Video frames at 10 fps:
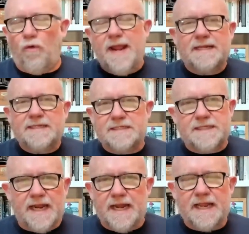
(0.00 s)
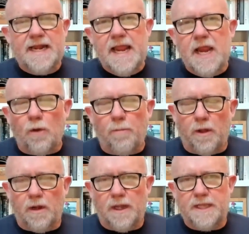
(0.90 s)
up. But
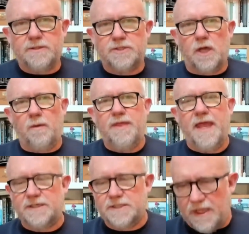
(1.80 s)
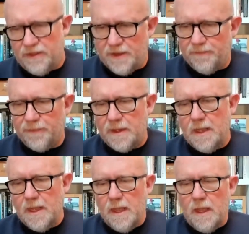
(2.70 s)
it doesn't matter to Trump.
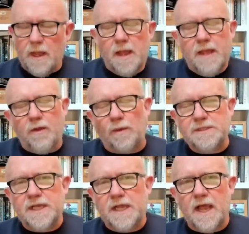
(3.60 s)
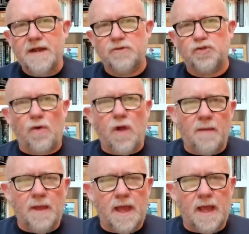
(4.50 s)
As long as he has
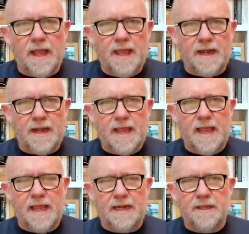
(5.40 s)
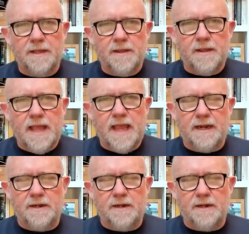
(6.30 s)
his audience, he can keep